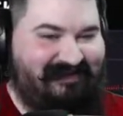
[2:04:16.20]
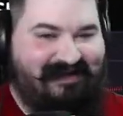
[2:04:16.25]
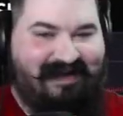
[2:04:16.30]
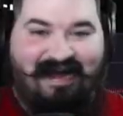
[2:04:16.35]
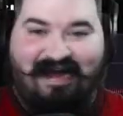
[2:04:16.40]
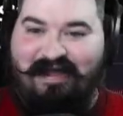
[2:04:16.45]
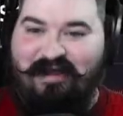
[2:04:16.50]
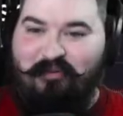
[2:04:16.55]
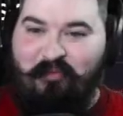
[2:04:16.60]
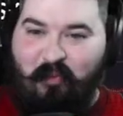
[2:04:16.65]

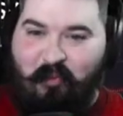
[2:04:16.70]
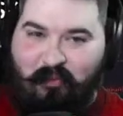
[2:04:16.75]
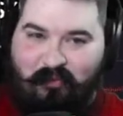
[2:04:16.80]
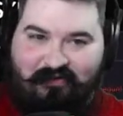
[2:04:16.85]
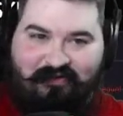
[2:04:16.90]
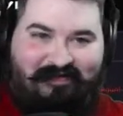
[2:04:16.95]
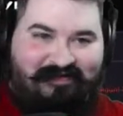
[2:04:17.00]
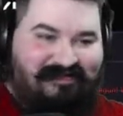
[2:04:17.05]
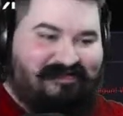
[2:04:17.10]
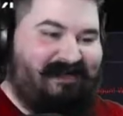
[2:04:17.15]
I am a
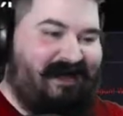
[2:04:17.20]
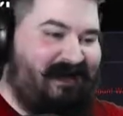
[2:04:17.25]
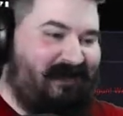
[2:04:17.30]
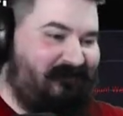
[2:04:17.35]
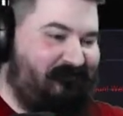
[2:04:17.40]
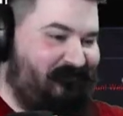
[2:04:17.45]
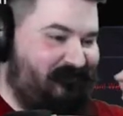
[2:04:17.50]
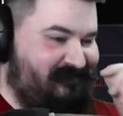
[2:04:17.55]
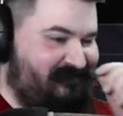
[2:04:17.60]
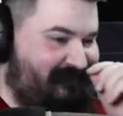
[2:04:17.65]
willing
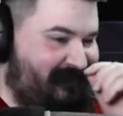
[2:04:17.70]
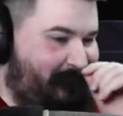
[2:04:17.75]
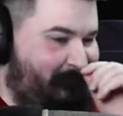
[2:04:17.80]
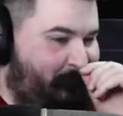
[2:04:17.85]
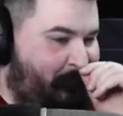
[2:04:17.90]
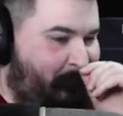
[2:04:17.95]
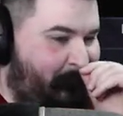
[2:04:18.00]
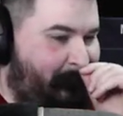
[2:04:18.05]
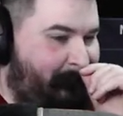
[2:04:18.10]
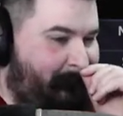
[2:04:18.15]
sacrifice at
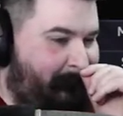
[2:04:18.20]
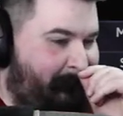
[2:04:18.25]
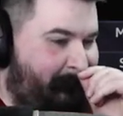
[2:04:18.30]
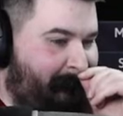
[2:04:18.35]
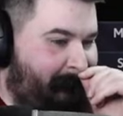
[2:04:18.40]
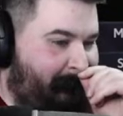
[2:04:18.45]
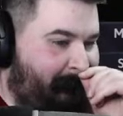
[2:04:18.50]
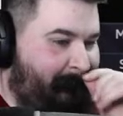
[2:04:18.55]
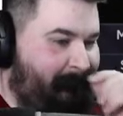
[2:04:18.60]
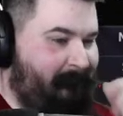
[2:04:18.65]
that point.
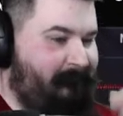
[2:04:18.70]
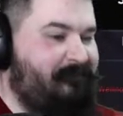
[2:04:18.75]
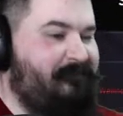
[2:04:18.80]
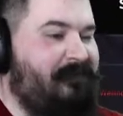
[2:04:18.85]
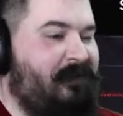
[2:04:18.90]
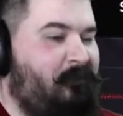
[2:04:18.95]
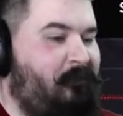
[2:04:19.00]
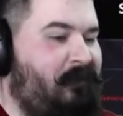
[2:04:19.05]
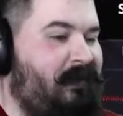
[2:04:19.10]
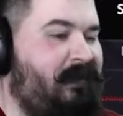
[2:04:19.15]

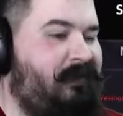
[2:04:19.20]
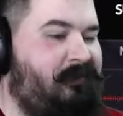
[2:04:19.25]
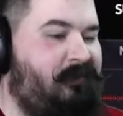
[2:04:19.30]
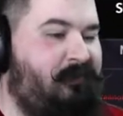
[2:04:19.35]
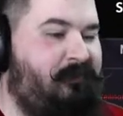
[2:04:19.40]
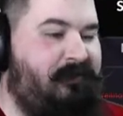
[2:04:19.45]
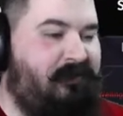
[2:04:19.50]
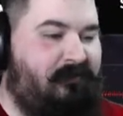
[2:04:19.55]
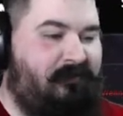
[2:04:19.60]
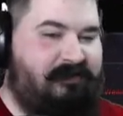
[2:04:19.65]
WOD
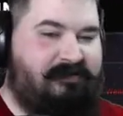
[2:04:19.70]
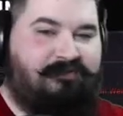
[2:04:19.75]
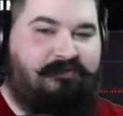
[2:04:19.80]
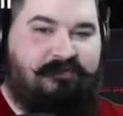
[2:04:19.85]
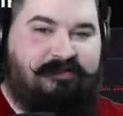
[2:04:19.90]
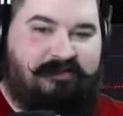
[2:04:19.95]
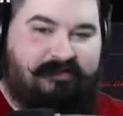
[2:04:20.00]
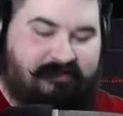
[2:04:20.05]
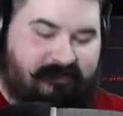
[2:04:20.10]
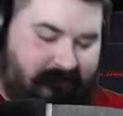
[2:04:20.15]
UBRS, it
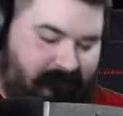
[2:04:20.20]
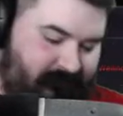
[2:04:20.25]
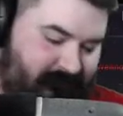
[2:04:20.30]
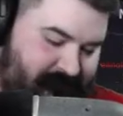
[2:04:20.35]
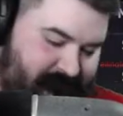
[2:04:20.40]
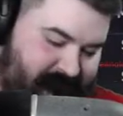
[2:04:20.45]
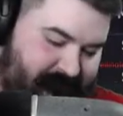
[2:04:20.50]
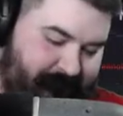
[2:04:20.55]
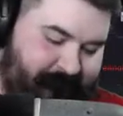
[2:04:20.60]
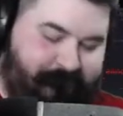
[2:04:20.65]
was insane
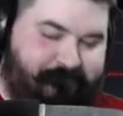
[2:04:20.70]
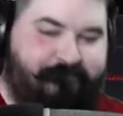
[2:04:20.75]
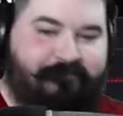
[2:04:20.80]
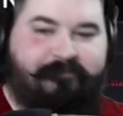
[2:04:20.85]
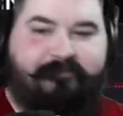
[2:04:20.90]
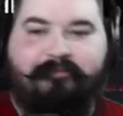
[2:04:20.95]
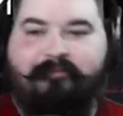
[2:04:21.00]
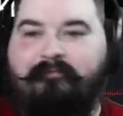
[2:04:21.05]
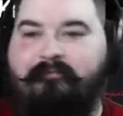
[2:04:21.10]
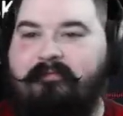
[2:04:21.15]
dungeon.
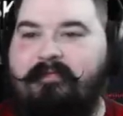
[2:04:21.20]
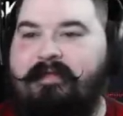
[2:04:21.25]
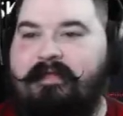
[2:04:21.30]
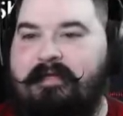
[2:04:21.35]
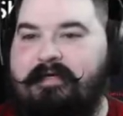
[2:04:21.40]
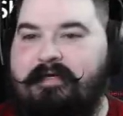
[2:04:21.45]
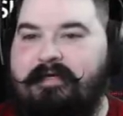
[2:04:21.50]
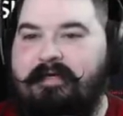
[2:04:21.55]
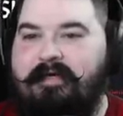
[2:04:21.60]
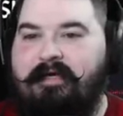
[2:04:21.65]

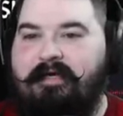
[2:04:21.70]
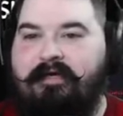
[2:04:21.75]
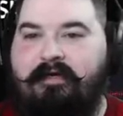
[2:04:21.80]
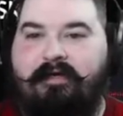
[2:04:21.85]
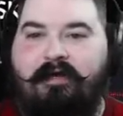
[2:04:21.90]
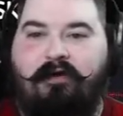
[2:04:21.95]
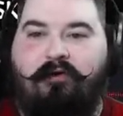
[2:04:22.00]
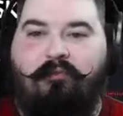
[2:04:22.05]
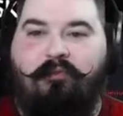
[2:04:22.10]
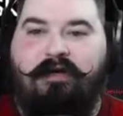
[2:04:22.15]

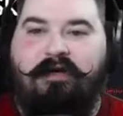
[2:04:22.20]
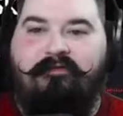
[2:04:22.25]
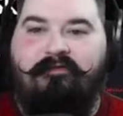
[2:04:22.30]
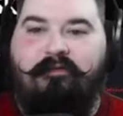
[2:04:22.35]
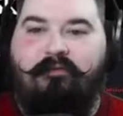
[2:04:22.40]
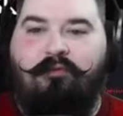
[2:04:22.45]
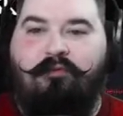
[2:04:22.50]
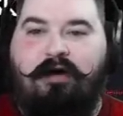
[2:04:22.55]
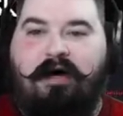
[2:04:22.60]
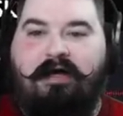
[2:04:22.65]
You know,
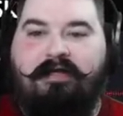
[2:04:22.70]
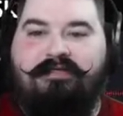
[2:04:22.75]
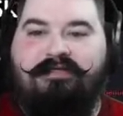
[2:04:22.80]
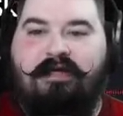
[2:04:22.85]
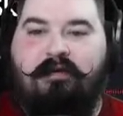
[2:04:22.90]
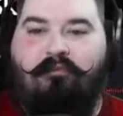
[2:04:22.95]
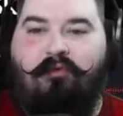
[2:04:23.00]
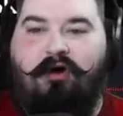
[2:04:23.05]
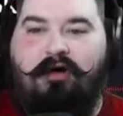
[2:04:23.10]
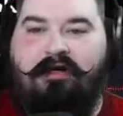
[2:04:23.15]
whenever WoD
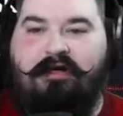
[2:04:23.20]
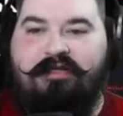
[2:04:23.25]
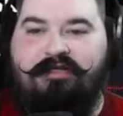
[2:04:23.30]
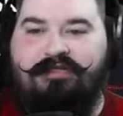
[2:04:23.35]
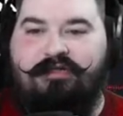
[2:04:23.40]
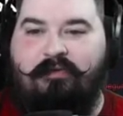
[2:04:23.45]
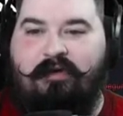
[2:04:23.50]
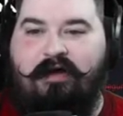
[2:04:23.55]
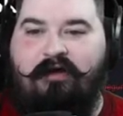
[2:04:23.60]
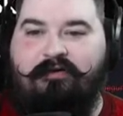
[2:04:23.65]
time walking
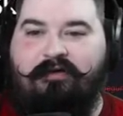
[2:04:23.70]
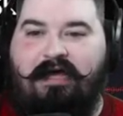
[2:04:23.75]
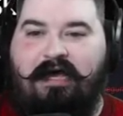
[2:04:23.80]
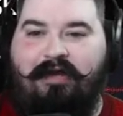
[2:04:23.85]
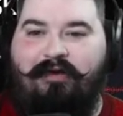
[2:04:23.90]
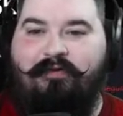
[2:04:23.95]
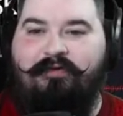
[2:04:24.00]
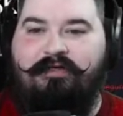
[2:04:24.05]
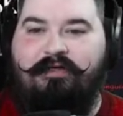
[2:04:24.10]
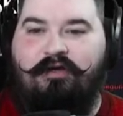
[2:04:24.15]
is around, I
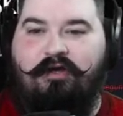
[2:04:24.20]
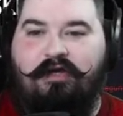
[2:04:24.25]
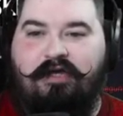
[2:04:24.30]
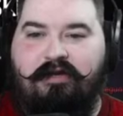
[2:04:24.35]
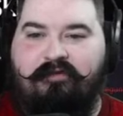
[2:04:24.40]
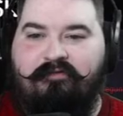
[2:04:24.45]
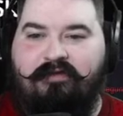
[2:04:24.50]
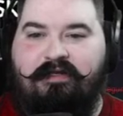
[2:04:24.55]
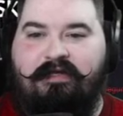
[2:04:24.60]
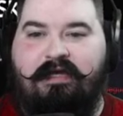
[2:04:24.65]
don't think you
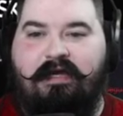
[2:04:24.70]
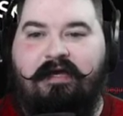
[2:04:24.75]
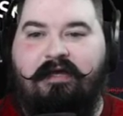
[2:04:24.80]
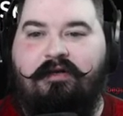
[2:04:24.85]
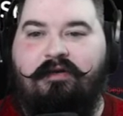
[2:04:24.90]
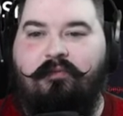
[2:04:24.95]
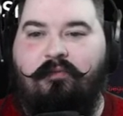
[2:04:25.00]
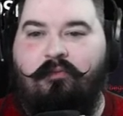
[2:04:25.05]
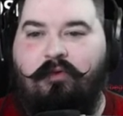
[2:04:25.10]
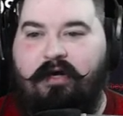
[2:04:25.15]
can even
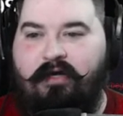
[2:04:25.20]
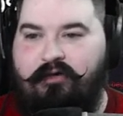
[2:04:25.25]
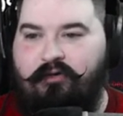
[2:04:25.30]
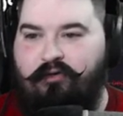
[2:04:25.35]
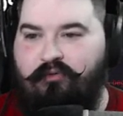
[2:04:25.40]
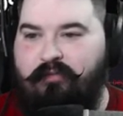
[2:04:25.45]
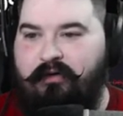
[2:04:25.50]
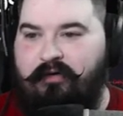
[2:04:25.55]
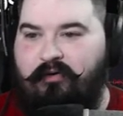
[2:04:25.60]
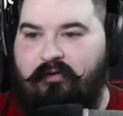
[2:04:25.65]
get WOD
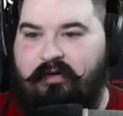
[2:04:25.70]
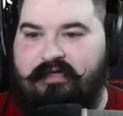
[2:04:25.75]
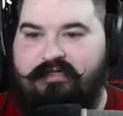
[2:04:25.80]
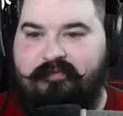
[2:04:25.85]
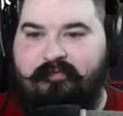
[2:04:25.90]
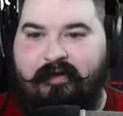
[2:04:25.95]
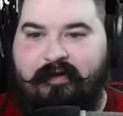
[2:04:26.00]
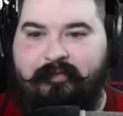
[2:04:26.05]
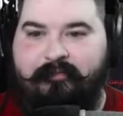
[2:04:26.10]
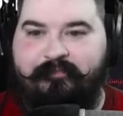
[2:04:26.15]

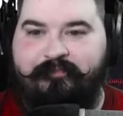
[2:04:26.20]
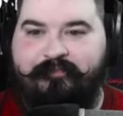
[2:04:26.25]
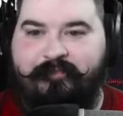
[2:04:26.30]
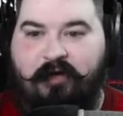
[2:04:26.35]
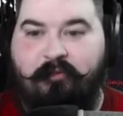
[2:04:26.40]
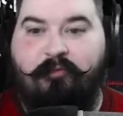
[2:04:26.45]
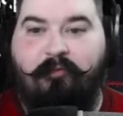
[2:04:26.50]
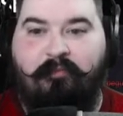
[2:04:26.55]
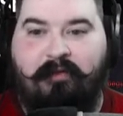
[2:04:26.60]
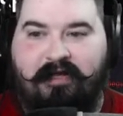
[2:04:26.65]
UBRS, man.
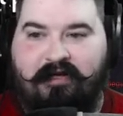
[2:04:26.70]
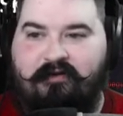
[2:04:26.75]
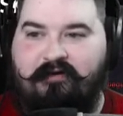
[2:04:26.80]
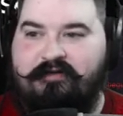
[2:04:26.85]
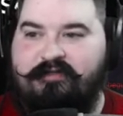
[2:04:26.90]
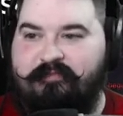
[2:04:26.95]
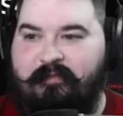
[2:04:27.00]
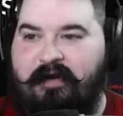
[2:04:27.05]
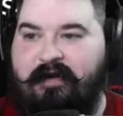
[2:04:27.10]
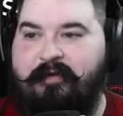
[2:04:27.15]
Upper
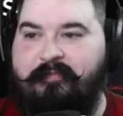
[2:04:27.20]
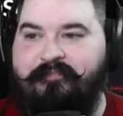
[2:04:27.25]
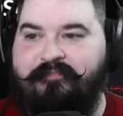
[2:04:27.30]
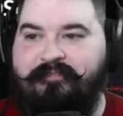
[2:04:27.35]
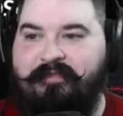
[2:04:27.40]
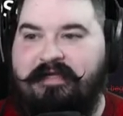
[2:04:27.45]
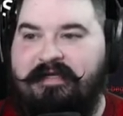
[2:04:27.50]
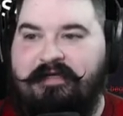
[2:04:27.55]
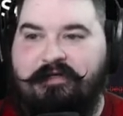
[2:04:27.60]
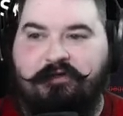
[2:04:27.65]
Blackrock Spire.
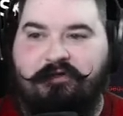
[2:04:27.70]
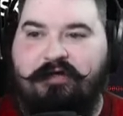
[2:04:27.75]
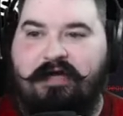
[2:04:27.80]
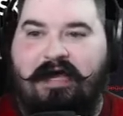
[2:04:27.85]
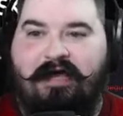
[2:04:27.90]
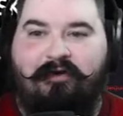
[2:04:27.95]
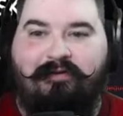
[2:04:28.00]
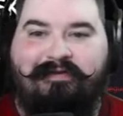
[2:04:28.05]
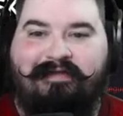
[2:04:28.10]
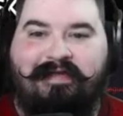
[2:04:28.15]
You,
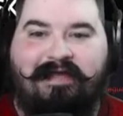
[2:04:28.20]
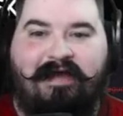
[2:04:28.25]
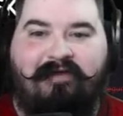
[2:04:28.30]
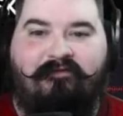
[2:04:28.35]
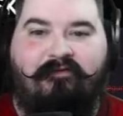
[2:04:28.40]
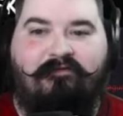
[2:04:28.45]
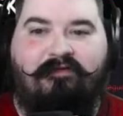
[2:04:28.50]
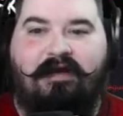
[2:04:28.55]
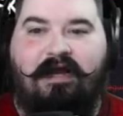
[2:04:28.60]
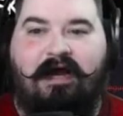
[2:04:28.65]
I don't think
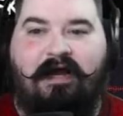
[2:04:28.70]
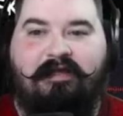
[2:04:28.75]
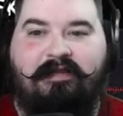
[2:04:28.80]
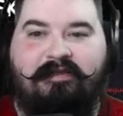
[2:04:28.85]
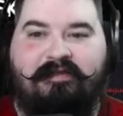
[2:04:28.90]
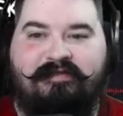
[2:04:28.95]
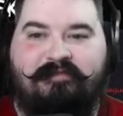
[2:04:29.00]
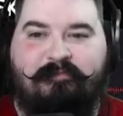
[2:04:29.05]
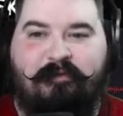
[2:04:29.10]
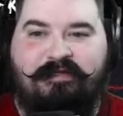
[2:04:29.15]
I've ever
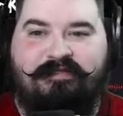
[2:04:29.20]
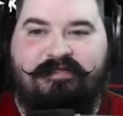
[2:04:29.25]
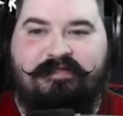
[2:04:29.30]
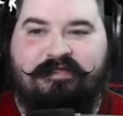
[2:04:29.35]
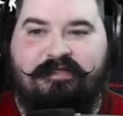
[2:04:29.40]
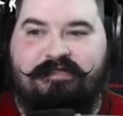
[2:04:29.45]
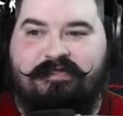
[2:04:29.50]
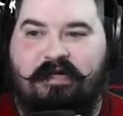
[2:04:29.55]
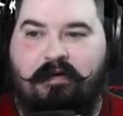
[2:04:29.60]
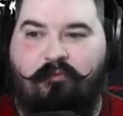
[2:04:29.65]
gotten this place
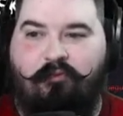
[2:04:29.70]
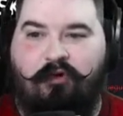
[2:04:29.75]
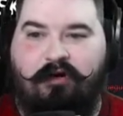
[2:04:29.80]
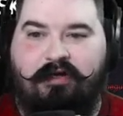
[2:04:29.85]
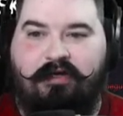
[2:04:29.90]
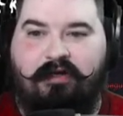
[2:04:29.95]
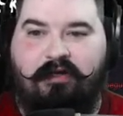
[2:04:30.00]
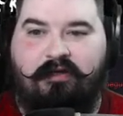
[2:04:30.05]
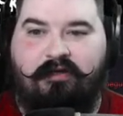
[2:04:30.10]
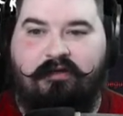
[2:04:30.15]
as a time
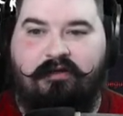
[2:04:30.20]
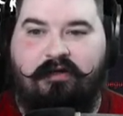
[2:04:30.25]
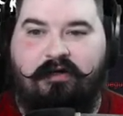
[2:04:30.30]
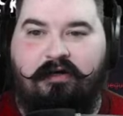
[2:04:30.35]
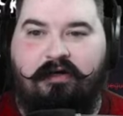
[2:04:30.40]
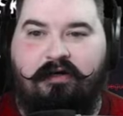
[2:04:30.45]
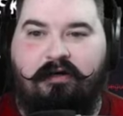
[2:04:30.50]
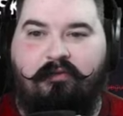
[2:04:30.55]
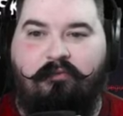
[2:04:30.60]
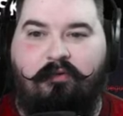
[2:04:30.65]
walking
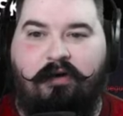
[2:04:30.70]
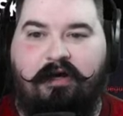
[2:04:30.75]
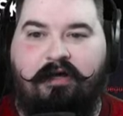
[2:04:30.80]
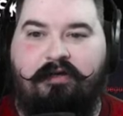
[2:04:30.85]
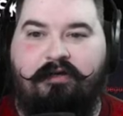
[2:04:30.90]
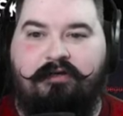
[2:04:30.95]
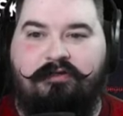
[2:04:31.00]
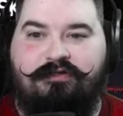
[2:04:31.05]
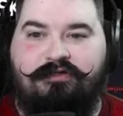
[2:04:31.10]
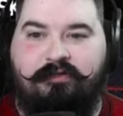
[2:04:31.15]
uh,
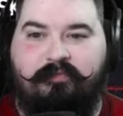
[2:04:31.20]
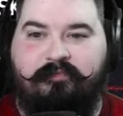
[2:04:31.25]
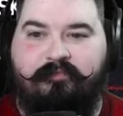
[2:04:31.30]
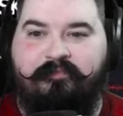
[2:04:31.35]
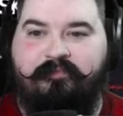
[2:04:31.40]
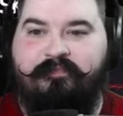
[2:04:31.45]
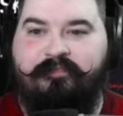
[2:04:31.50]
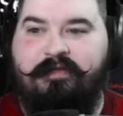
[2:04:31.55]
WOD dungeon.